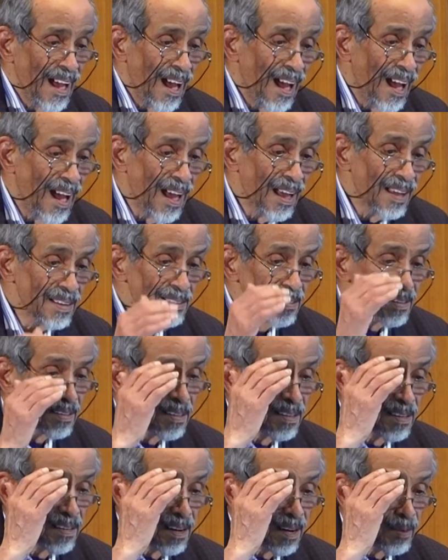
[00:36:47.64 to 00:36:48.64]
And
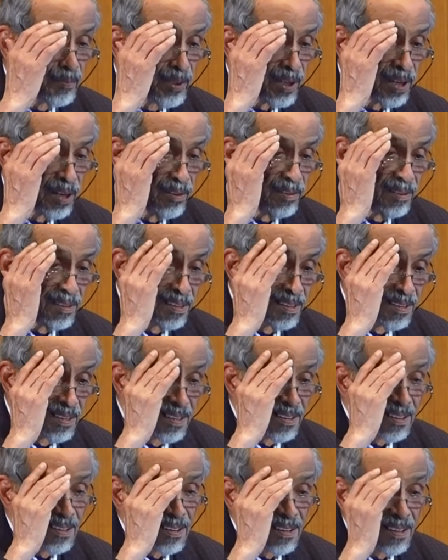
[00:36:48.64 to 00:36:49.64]
observed
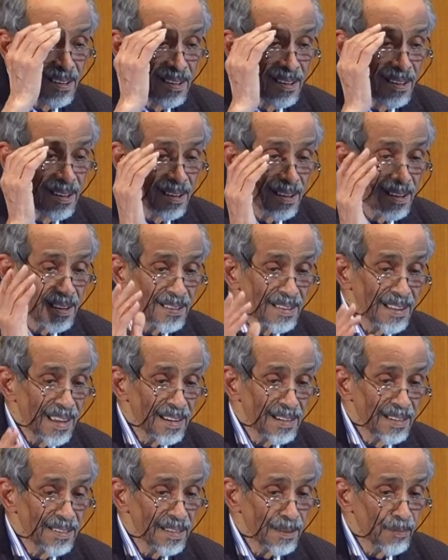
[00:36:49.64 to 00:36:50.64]

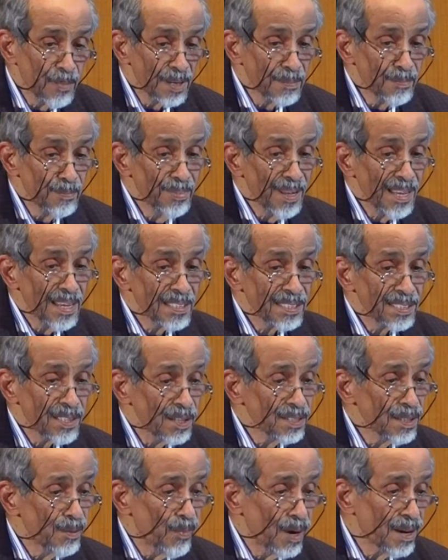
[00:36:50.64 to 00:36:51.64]
reality, but based
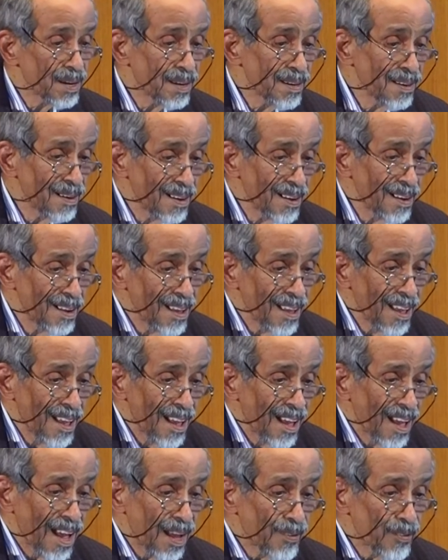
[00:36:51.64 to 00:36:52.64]
on the model
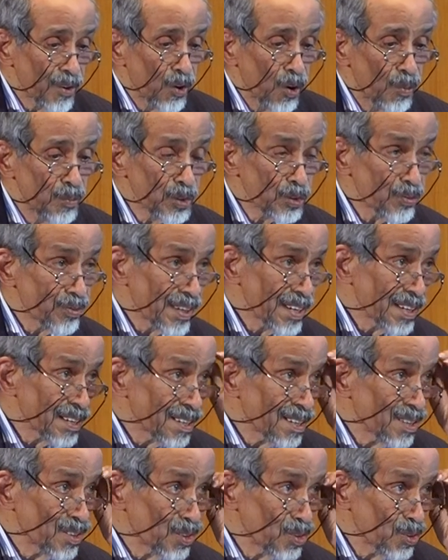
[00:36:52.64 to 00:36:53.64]
of a
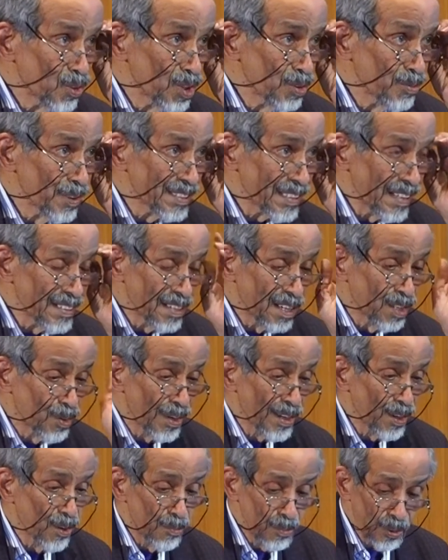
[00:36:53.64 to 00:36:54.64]
homospheric universe. I'll tell you
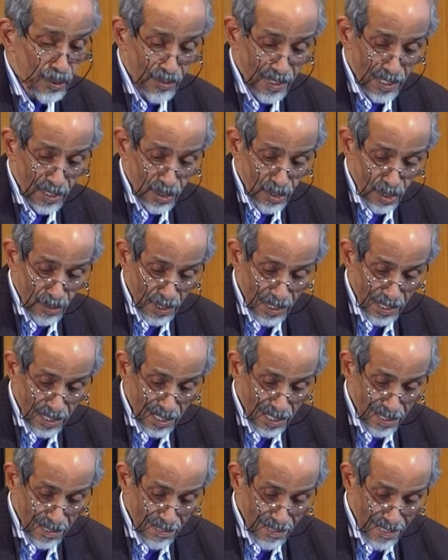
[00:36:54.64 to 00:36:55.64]
what a homospheric universe
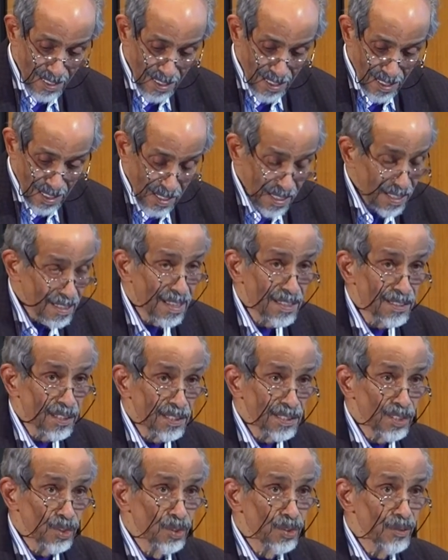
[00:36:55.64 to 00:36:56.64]
is. They thought
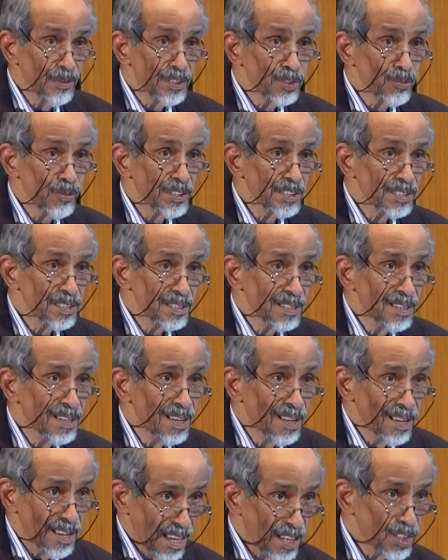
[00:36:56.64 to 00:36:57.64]
the universe was
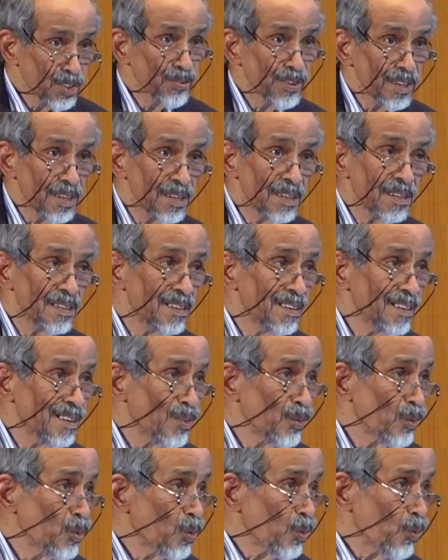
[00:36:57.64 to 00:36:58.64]
a sphere.
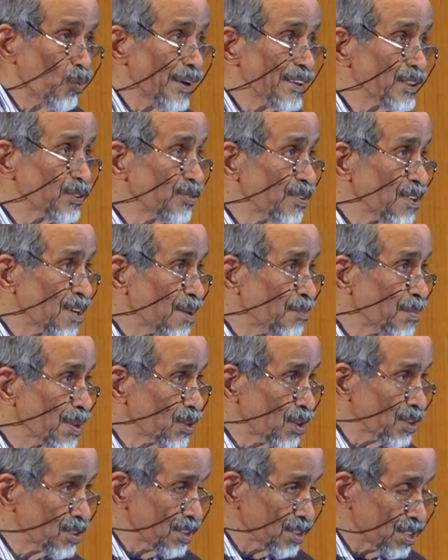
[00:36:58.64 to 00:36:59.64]
Why sphere?
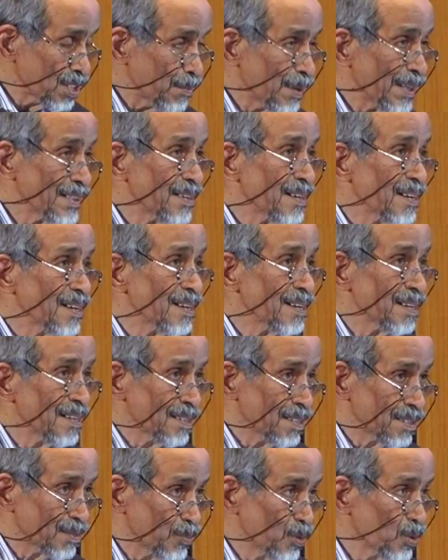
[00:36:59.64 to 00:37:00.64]
Because it's symmetric,
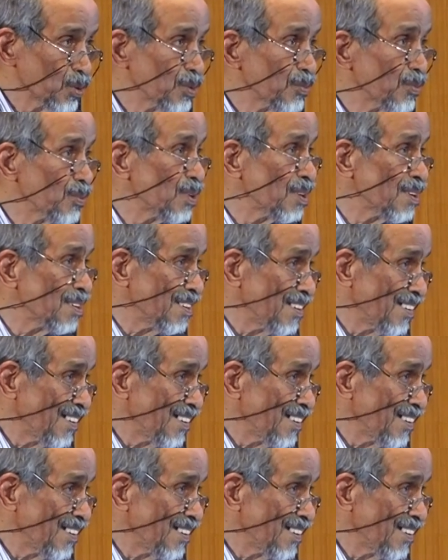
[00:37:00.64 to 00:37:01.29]
it's beautiful.